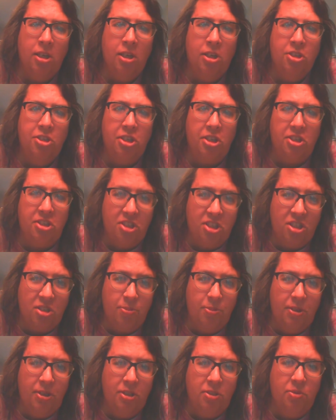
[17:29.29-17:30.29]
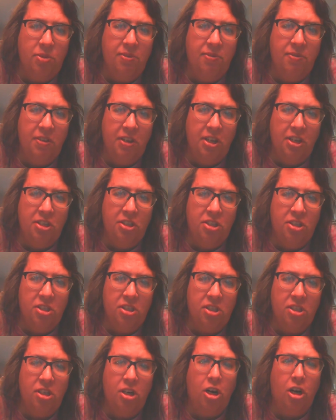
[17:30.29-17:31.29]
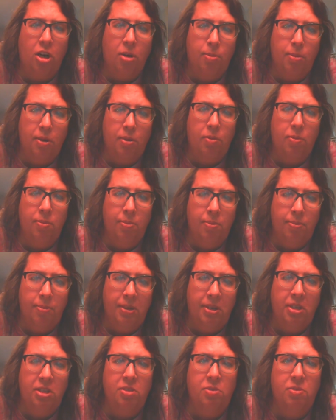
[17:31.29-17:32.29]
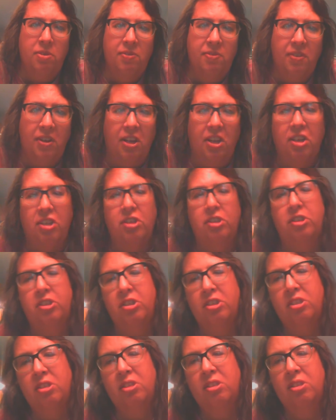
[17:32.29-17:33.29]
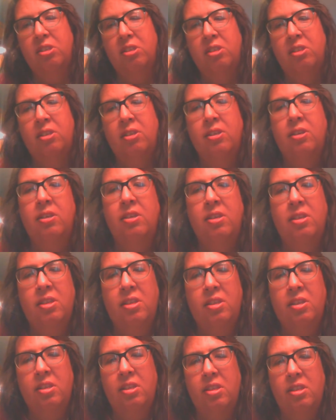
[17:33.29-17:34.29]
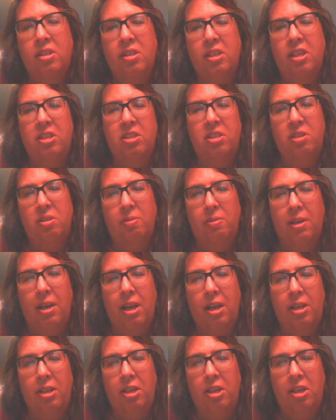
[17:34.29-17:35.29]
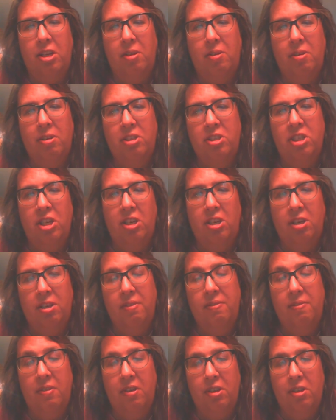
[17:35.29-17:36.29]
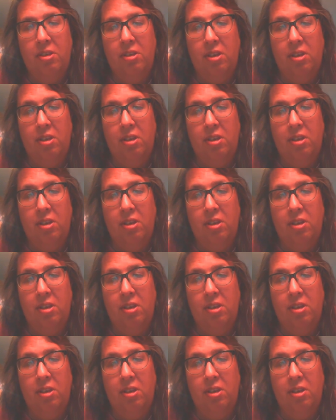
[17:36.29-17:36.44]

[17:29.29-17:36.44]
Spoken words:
Justice means revenge. Karma means revenge. That's the reality check of it,